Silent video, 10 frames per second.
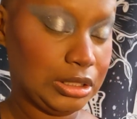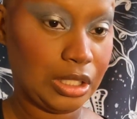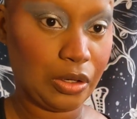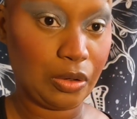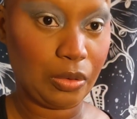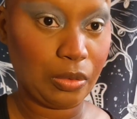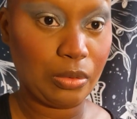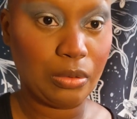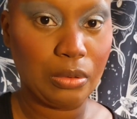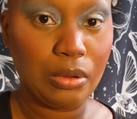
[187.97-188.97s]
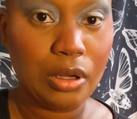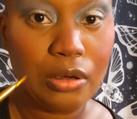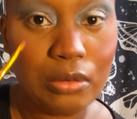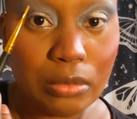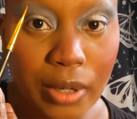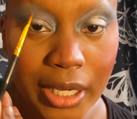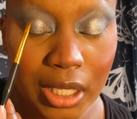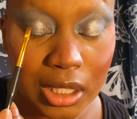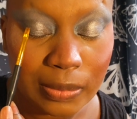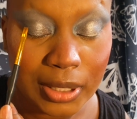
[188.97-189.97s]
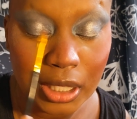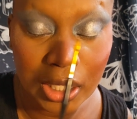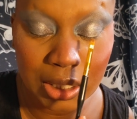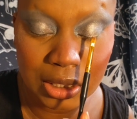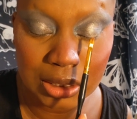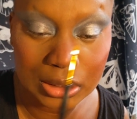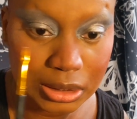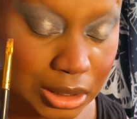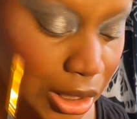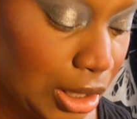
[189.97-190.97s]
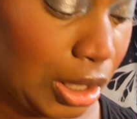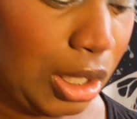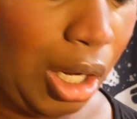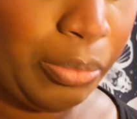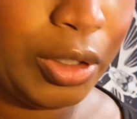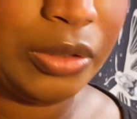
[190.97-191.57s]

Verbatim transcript: So right at the beginnings, I'm